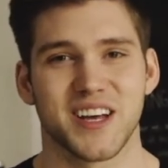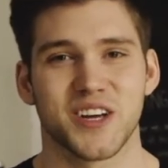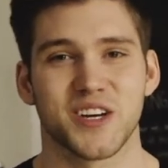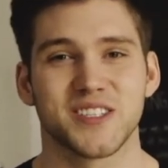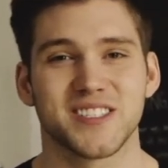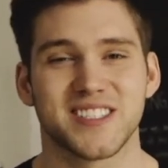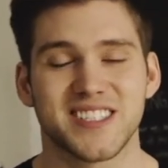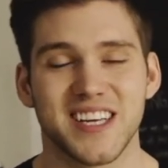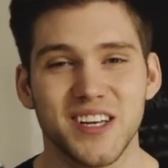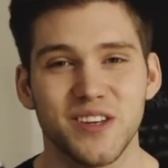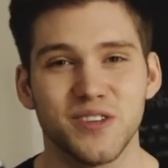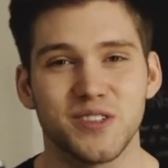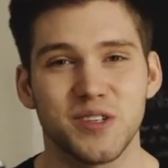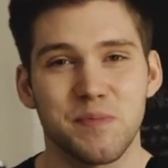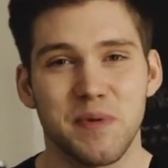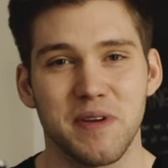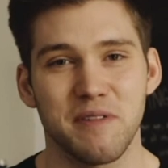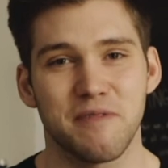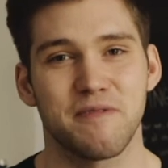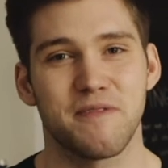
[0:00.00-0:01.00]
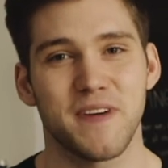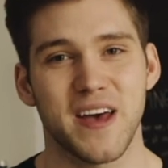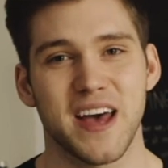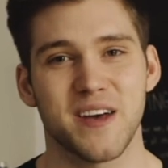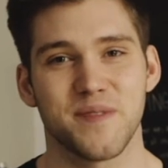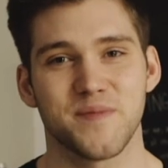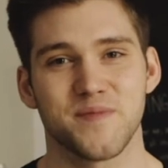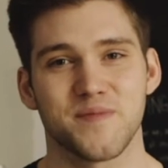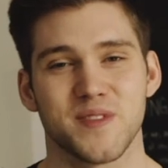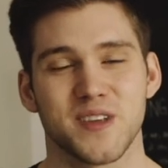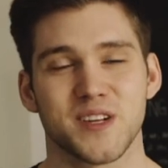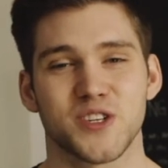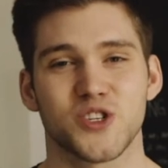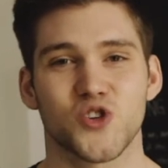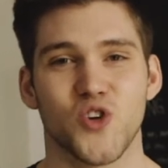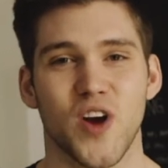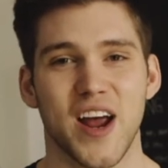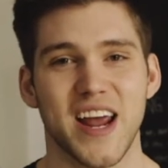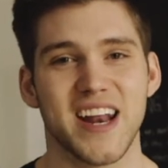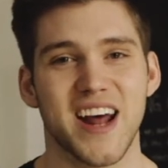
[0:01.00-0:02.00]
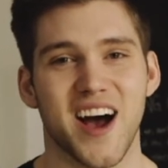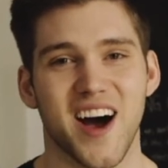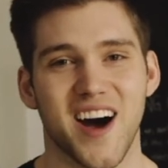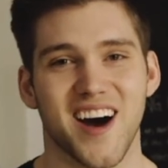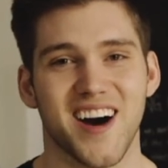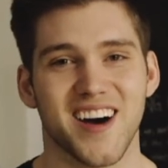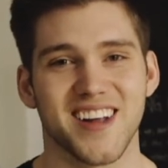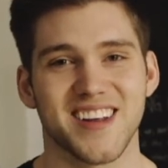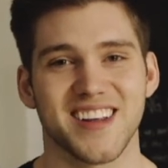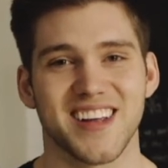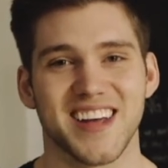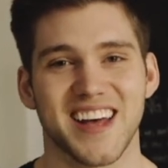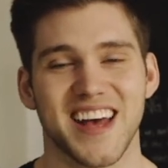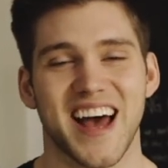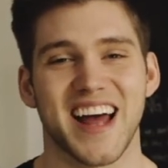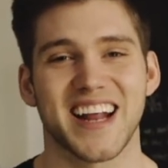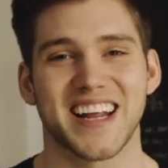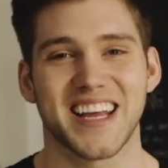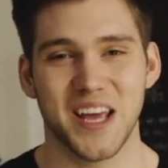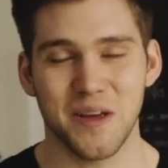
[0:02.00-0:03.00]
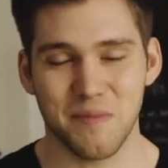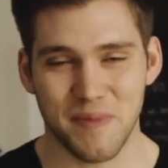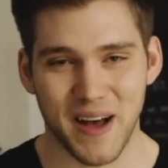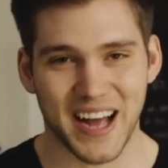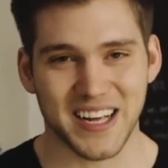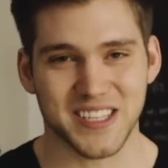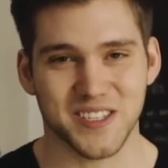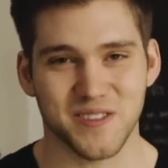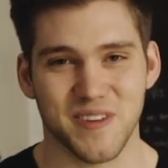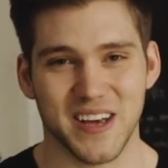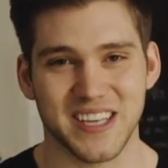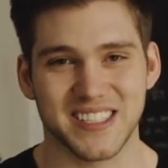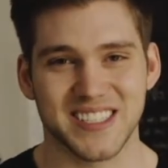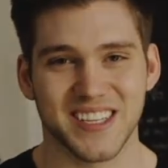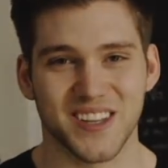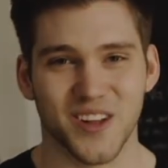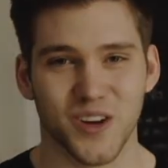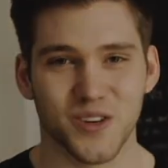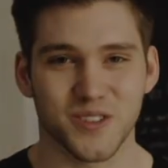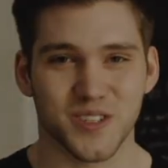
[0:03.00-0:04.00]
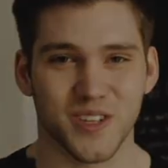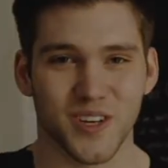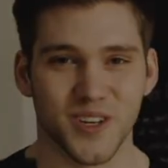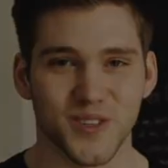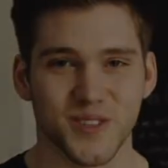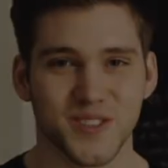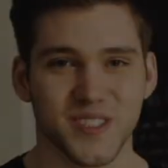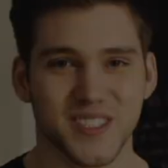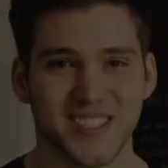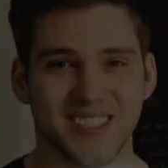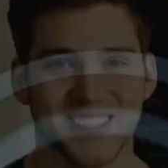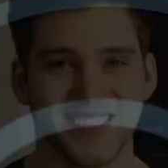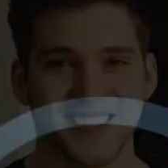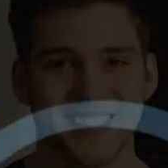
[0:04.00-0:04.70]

Continue to be fit, train hard, and keep activating those glutes.